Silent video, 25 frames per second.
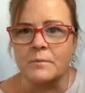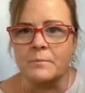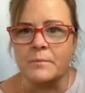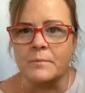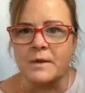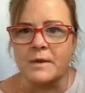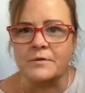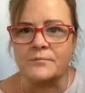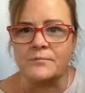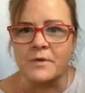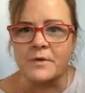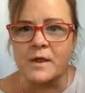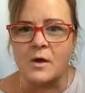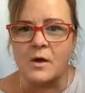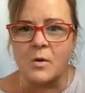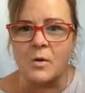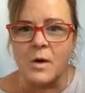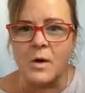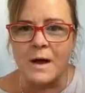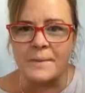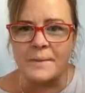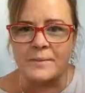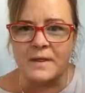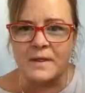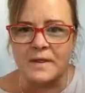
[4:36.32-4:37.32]
But if we go
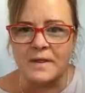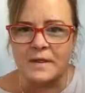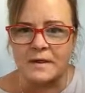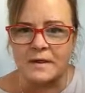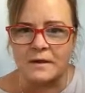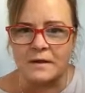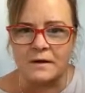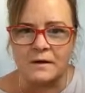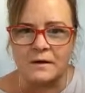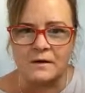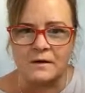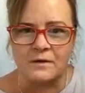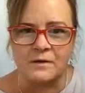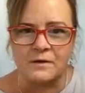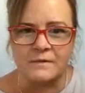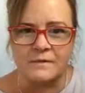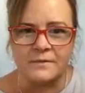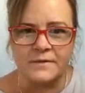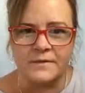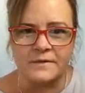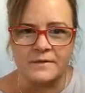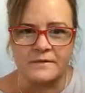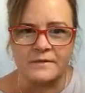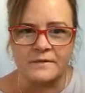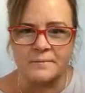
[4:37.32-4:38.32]
up here,
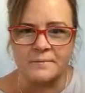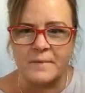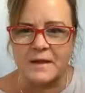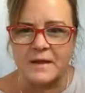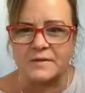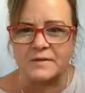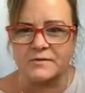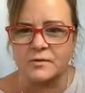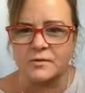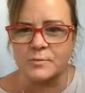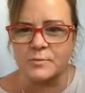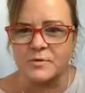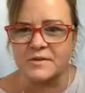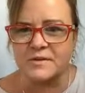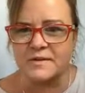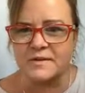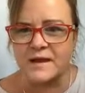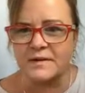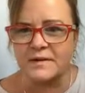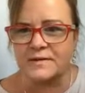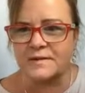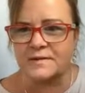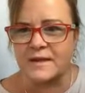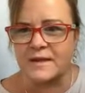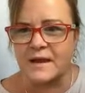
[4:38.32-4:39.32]
this is my
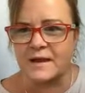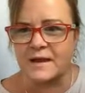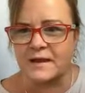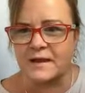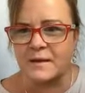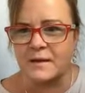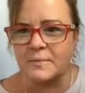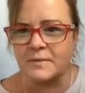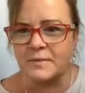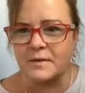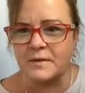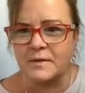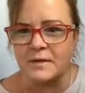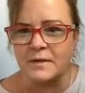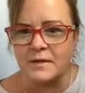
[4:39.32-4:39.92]
superset sign up.